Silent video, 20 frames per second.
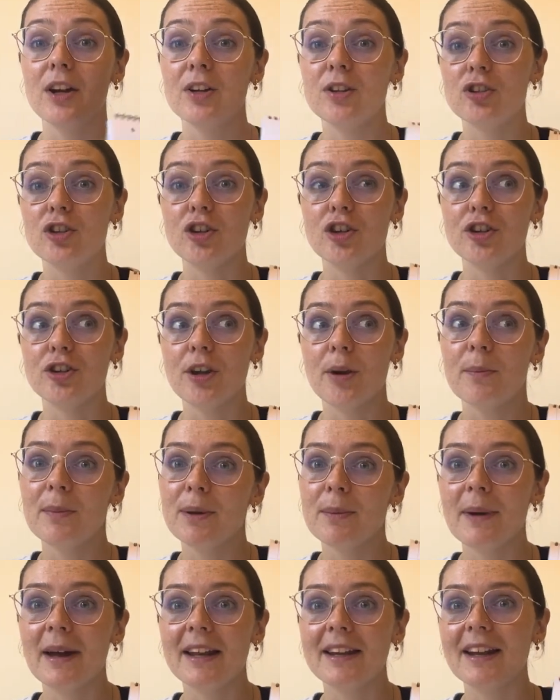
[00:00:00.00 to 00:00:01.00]
to
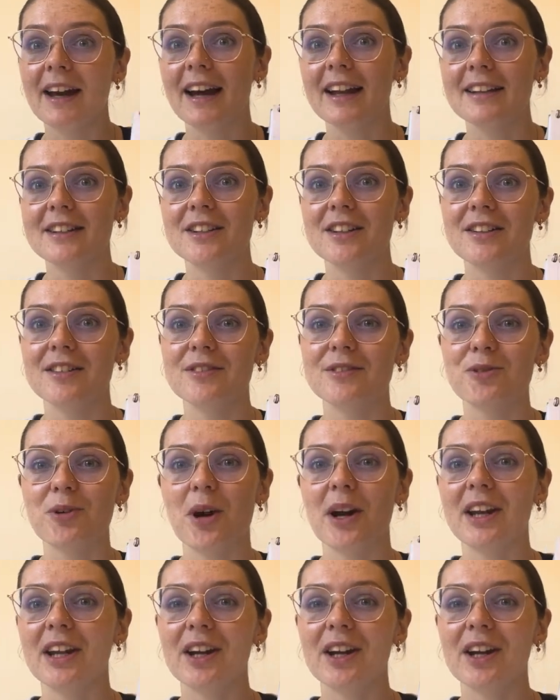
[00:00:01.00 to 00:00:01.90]
implement and to try and